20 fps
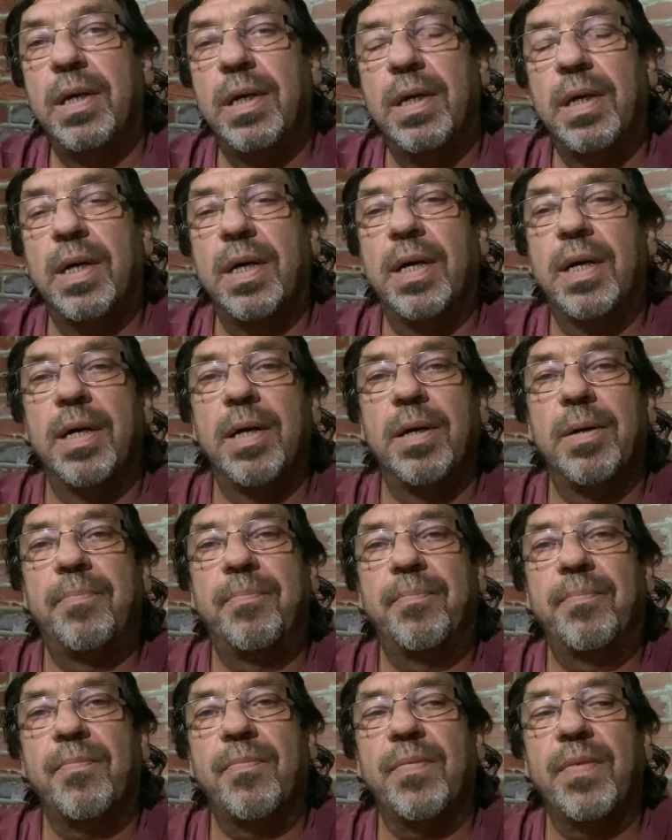
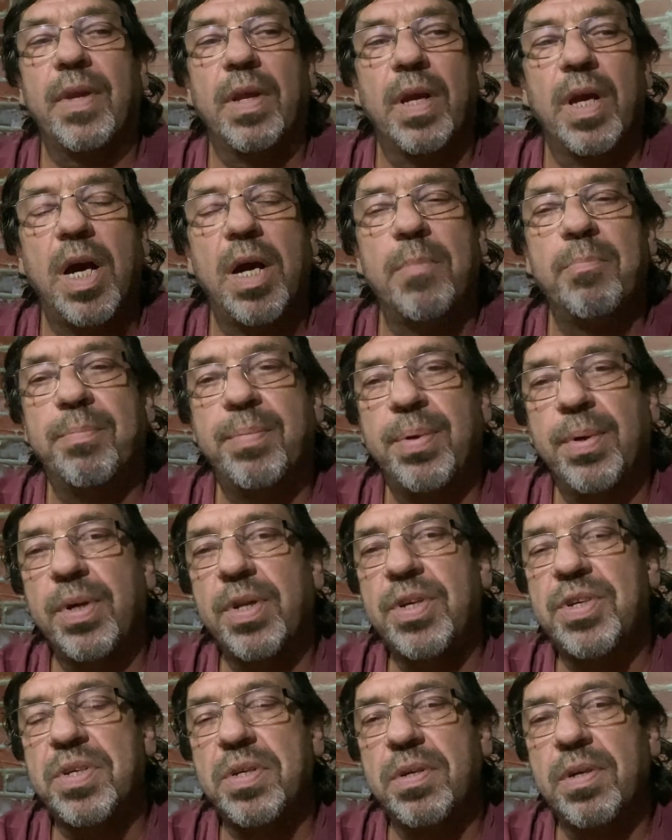I'm
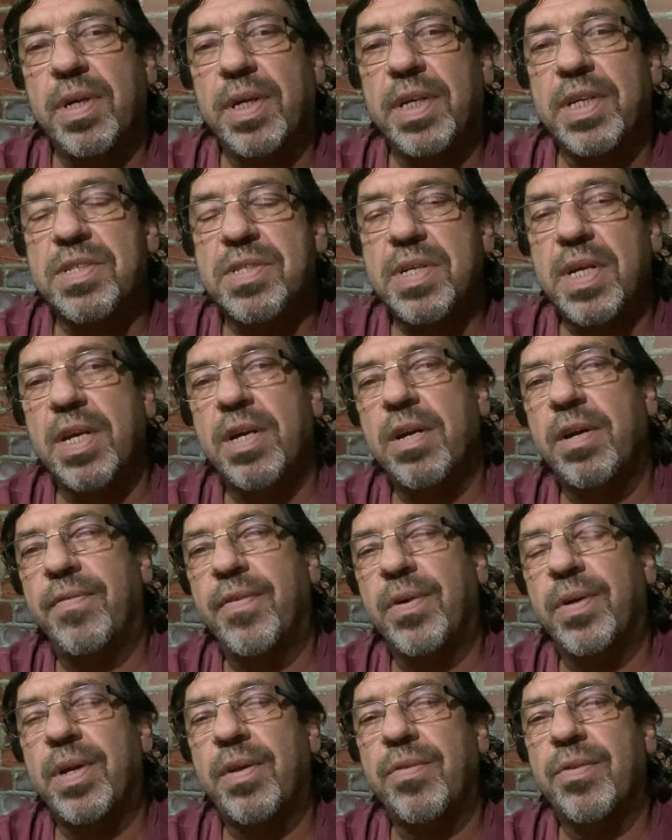pretty sure I'm going to stay here
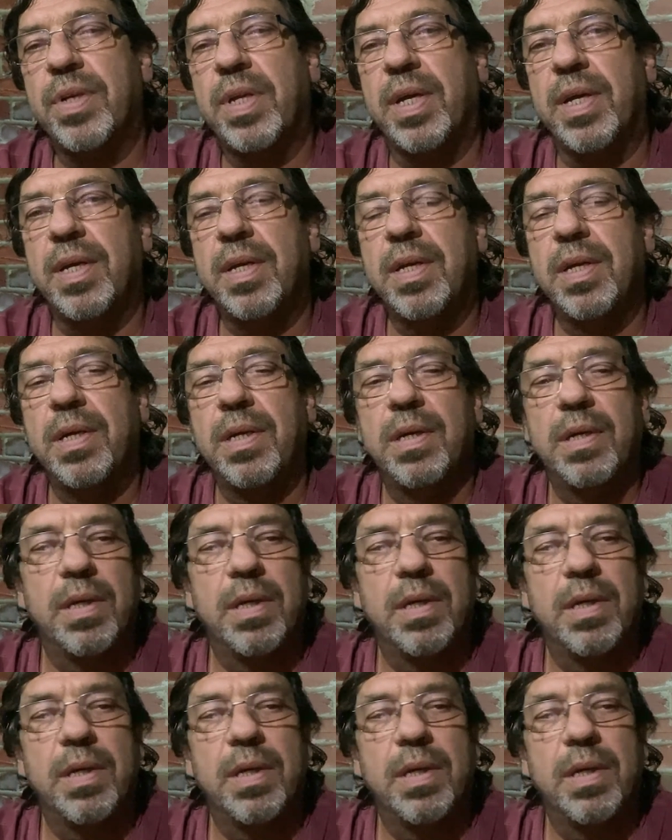for another day.